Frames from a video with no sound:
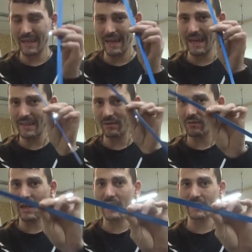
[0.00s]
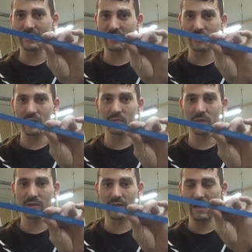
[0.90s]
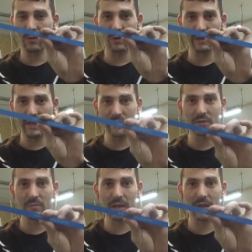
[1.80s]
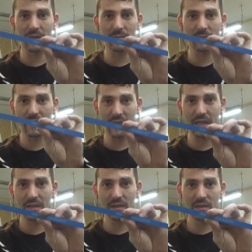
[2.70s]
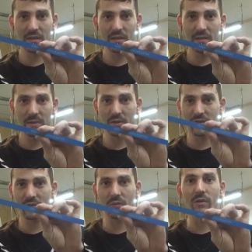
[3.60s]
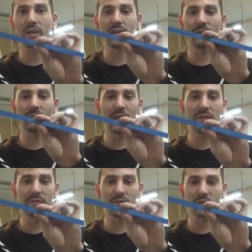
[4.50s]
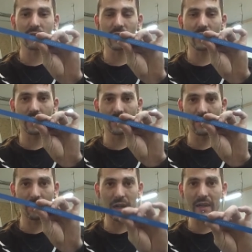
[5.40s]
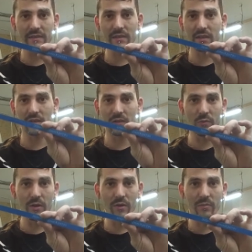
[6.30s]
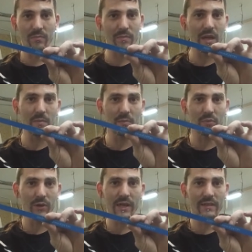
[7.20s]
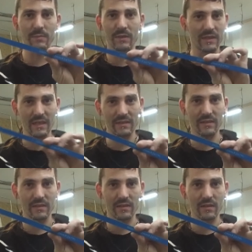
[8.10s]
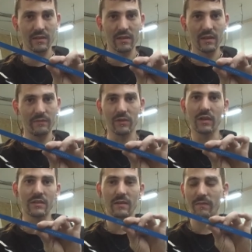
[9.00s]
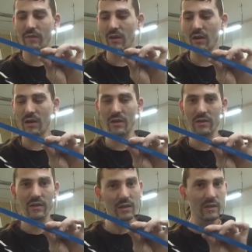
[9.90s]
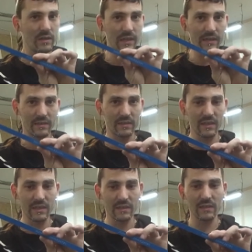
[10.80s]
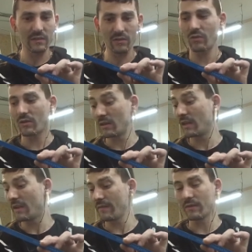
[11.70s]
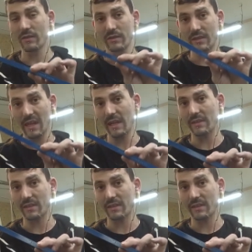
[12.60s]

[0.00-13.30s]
I don't like these cheap ones and I will never buy them again, because they're only made for cutting plastic, aluminum, maybe brass, but that's it. If you cut something harder like steel or even stainless